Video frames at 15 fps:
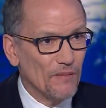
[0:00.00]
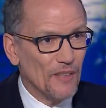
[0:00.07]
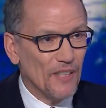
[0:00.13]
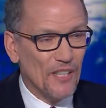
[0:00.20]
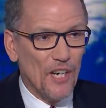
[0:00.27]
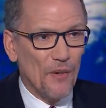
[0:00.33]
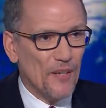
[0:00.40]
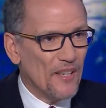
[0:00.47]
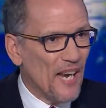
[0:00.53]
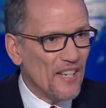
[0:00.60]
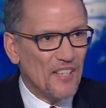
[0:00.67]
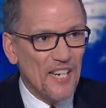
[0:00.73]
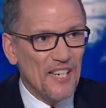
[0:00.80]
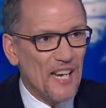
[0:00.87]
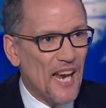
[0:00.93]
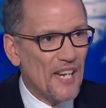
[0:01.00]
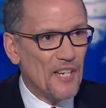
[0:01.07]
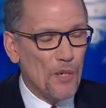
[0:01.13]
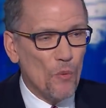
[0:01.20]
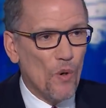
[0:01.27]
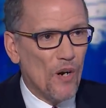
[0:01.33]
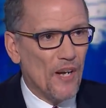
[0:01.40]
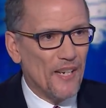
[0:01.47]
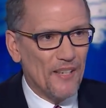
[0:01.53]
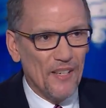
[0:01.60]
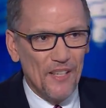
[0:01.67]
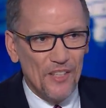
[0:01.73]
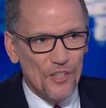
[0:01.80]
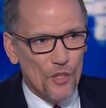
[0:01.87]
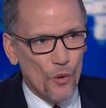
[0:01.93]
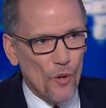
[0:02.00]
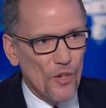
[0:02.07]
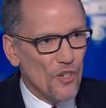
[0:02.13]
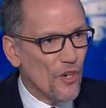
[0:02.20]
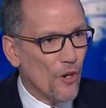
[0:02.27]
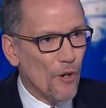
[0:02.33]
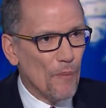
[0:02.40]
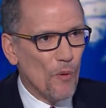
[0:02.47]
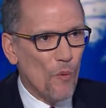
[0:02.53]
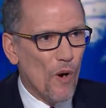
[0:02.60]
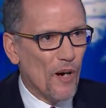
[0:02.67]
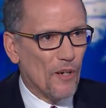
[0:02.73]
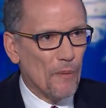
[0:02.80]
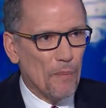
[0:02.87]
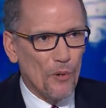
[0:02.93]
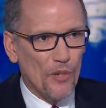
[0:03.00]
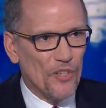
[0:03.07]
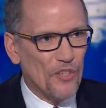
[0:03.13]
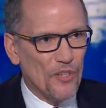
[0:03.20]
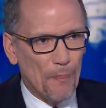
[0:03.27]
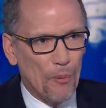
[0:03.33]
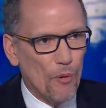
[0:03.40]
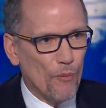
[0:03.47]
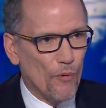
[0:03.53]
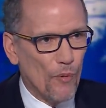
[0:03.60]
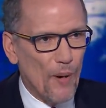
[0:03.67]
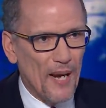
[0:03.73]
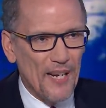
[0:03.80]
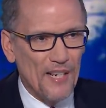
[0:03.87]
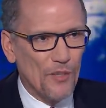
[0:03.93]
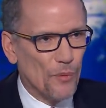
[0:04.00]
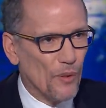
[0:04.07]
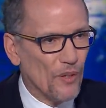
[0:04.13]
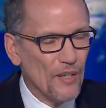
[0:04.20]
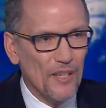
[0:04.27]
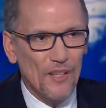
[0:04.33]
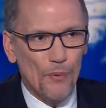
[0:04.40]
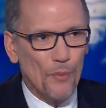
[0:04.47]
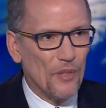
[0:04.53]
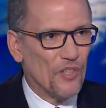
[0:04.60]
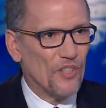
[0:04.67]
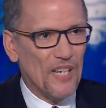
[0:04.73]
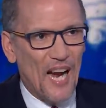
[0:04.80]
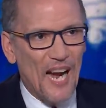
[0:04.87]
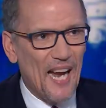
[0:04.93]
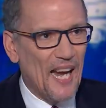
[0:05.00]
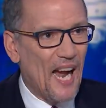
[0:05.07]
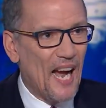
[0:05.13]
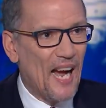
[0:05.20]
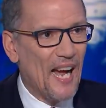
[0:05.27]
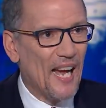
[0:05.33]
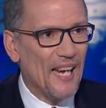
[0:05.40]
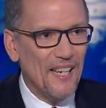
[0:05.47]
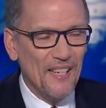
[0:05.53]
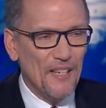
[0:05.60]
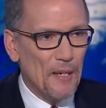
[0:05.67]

Mm -hmm. you know, in 1991, George Herbert Walker Bush's approval ratings were, were sky high.